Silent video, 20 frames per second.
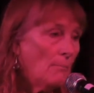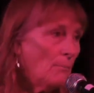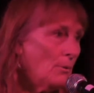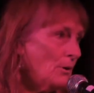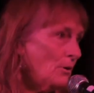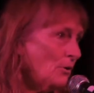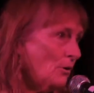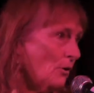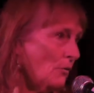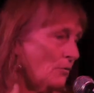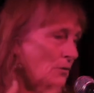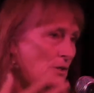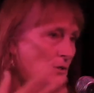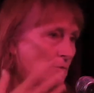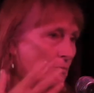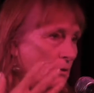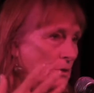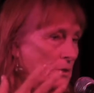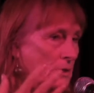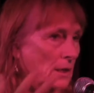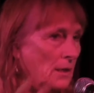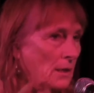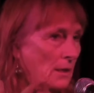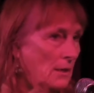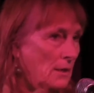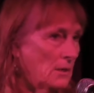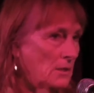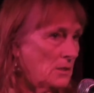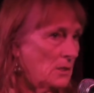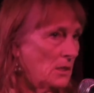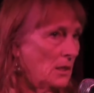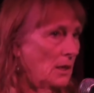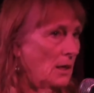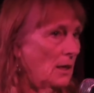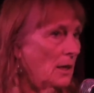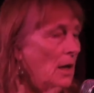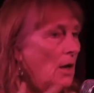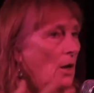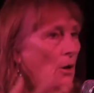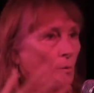But not this ridiculous
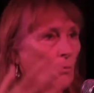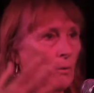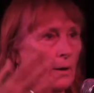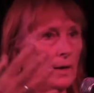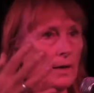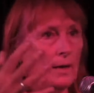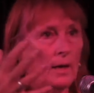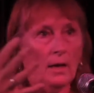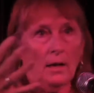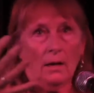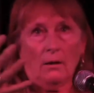thing where,